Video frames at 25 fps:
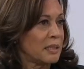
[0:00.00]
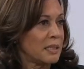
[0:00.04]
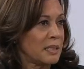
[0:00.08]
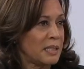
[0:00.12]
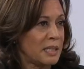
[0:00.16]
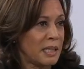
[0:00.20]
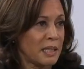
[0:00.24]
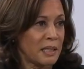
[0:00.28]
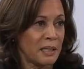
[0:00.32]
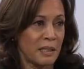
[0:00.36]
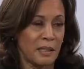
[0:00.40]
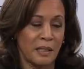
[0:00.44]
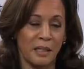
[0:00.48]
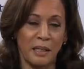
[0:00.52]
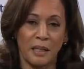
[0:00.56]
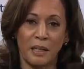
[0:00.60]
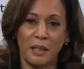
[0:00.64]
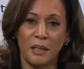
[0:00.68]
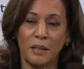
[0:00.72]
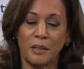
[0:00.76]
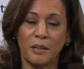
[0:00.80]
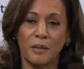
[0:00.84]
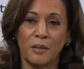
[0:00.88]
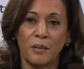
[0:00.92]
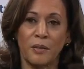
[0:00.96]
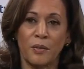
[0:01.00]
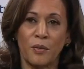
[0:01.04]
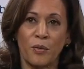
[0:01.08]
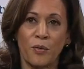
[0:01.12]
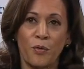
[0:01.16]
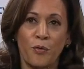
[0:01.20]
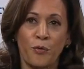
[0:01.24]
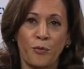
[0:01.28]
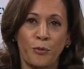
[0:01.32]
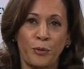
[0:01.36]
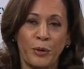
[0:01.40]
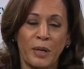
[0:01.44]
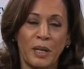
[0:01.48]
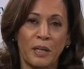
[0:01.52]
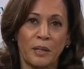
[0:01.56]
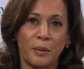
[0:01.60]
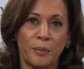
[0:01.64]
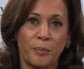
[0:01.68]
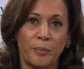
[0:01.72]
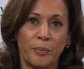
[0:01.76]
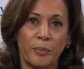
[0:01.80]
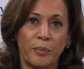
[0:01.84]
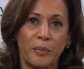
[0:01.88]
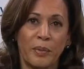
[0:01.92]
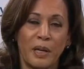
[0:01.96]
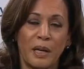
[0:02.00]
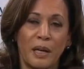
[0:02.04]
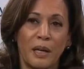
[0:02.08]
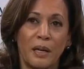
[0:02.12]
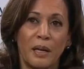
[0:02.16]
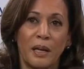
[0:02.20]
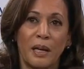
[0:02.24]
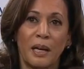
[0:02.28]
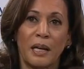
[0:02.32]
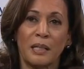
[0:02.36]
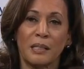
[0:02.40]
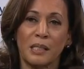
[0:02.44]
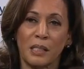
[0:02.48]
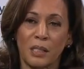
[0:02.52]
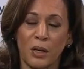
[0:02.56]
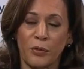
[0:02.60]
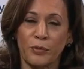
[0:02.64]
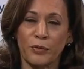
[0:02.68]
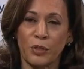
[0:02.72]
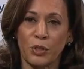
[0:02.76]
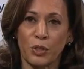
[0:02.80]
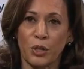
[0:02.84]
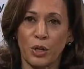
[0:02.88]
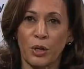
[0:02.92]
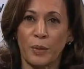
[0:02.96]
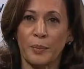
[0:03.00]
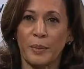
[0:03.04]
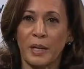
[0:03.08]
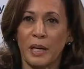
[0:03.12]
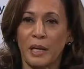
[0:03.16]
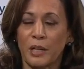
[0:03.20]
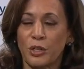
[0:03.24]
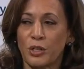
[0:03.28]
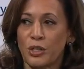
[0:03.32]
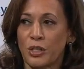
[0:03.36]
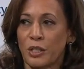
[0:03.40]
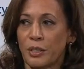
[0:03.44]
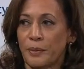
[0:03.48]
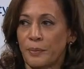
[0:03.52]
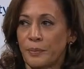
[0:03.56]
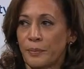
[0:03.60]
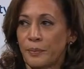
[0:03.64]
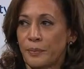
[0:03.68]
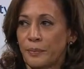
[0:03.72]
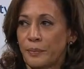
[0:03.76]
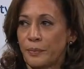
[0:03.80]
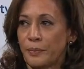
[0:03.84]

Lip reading: dignity, freedom, and self-determination.